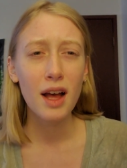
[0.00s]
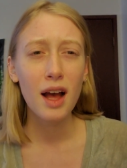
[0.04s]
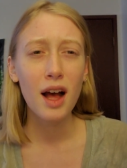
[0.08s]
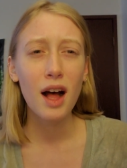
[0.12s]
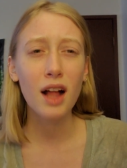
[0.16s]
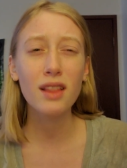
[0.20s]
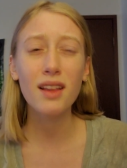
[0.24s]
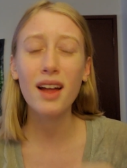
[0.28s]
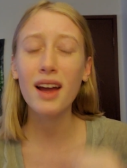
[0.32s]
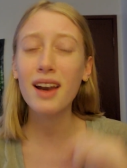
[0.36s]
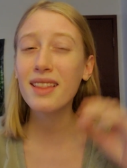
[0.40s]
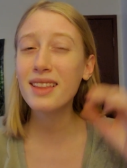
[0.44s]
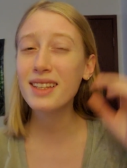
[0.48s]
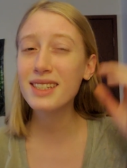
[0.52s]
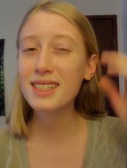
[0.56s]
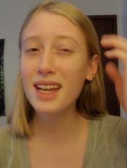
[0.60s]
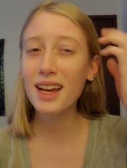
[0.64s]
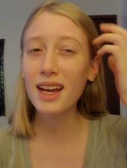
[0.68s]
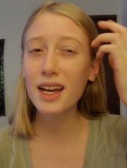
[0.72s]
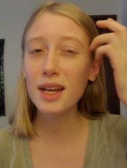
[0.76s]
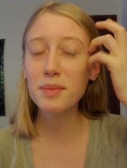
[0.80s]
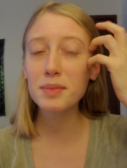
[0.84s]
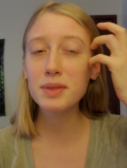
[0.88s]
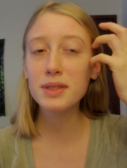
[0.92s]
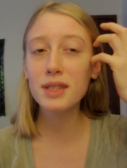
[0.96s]
A lot of the
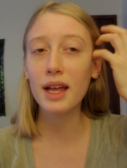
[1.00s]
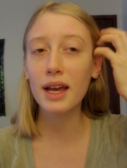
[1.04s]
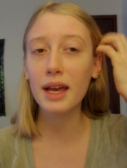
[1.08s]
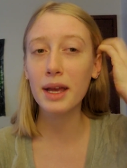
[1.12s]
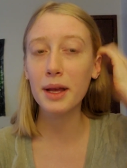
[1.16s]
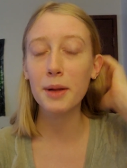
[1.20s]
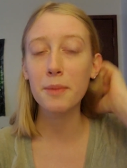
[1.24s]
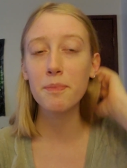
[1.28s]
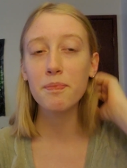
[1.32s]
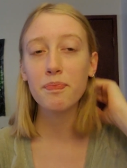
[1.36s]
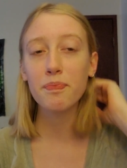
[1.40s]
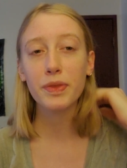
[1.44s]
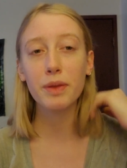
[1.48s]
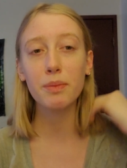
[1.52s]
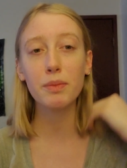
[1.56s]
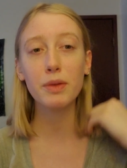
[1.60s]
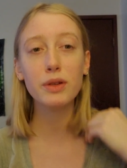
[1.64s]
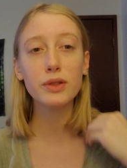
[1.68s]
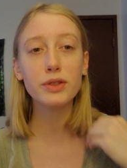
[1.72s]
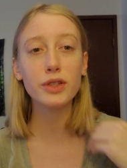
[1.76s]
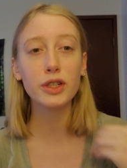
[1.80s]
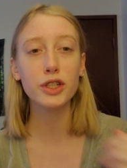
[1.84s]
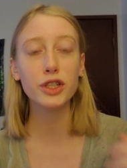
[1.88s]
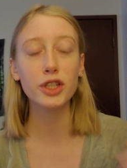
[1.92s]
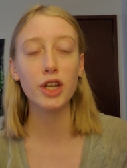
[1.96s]
times, like,
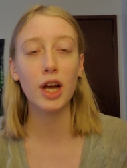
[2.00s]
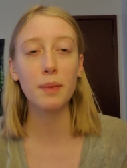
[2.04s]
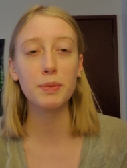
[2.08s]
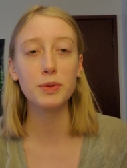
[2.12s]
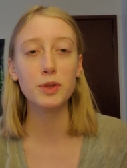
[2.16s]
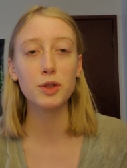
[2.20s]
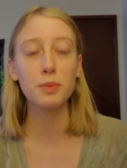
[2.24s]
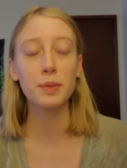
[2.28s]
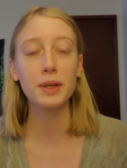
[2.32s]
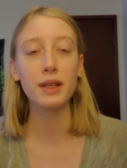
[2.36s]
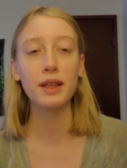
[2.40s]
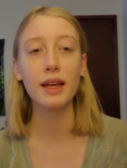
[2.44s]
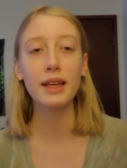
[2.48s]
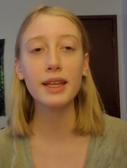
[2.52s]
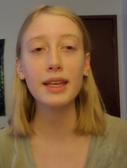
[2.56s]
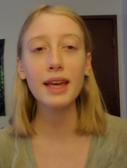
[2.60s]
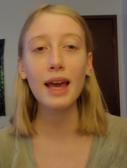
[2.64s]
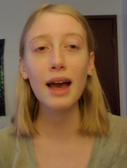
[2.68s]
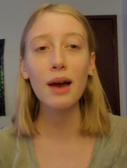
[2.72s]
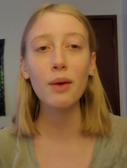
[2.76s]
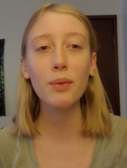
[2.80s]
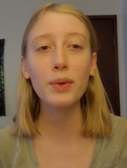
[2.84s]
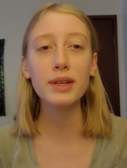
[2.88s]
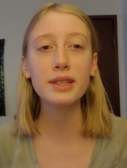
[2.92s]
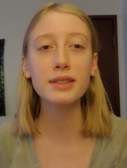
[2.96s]
music shops will be like,
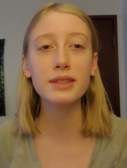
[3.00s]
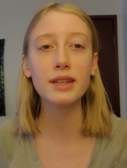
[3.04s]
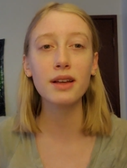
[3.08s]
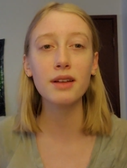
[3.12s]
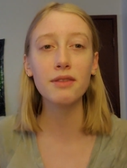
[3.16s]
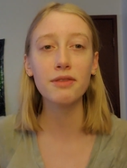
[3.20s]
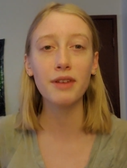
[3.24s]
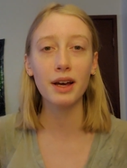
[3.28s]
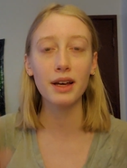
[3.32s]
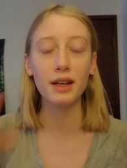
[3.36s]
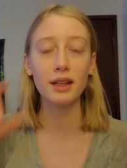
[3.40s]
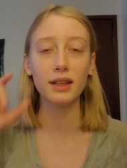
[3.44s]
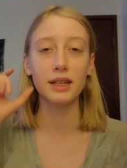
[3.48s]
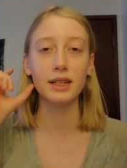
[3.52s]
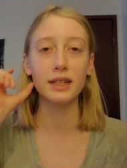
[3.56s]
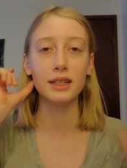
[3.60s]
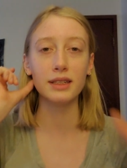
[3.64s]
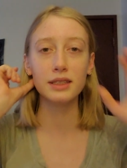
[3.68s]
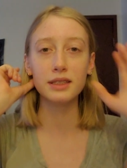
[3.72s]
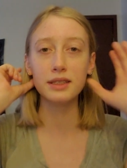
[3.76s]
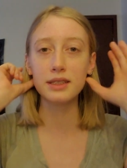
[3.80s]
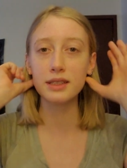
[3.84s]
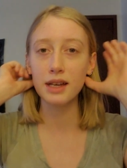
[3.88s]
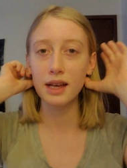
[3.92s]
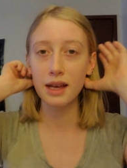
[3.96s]
yeah, we sell
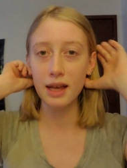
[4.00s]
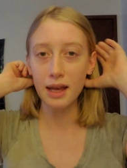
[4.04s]
violins,